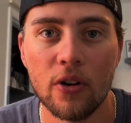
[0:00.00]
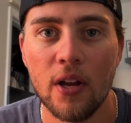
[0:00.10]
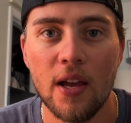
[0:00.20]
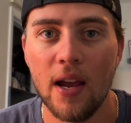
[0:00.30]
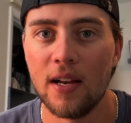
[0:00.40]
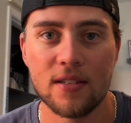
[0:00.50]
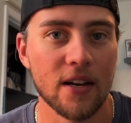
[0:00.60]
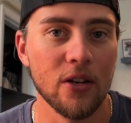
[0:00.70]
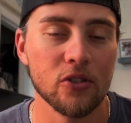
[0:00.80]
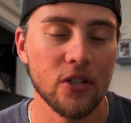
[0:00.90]
and it's not a huge
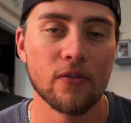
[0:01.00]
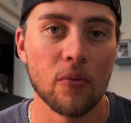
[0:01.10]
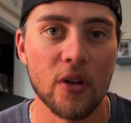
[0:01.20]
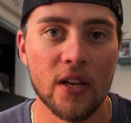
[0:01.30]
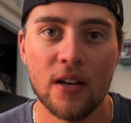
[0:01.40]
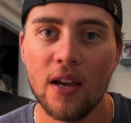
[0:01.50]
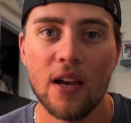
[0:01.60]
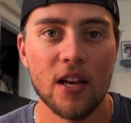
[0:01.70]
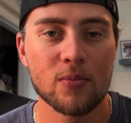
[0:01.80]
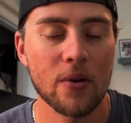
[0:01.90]
deal for me, and it's
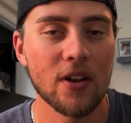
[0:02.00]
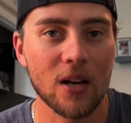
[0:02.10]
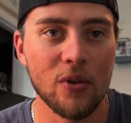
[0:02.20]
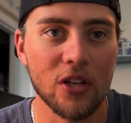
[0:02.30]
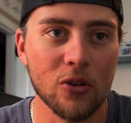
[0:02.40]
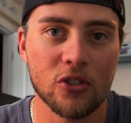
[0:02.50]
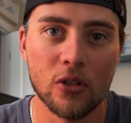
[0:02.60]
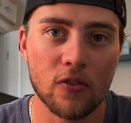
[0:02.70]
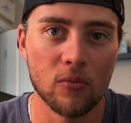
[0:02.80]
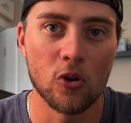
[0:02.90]
probably not going to be a huge deal for
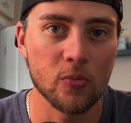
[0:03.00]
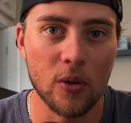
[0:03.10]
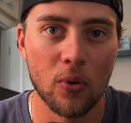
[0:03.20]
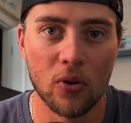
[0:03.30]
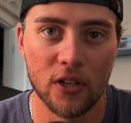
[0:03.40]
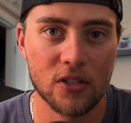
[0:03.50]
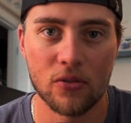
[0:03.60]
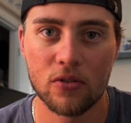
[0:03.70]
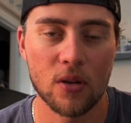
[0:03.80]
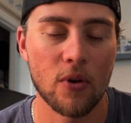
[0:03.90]
most people unless you're
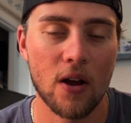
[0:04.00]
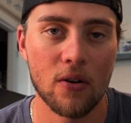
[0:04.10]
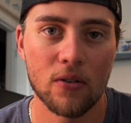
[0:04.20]
somehow